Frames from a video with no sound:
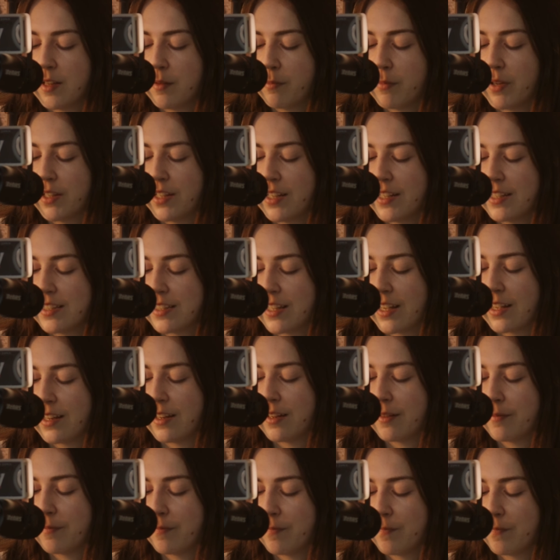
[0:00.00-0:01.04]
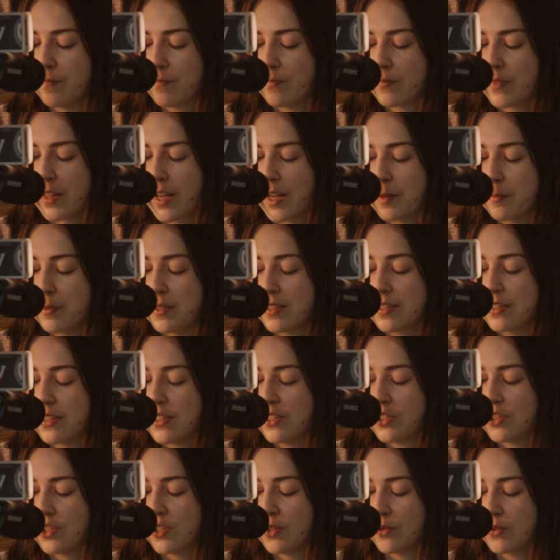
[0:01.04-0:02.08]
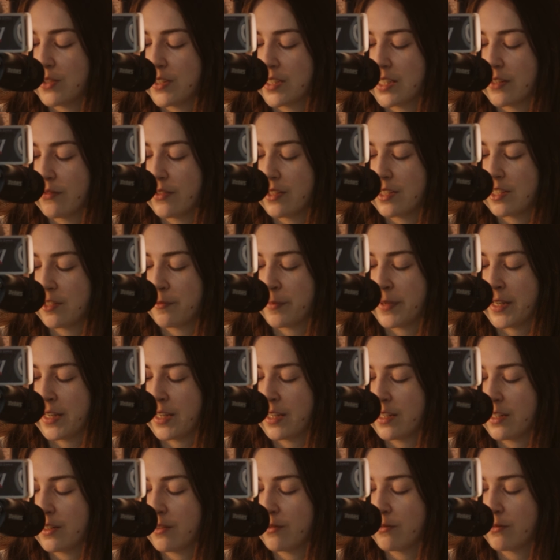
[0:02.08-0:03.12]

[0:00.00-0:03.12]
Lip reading: But he said, "I beseech you to give it to me,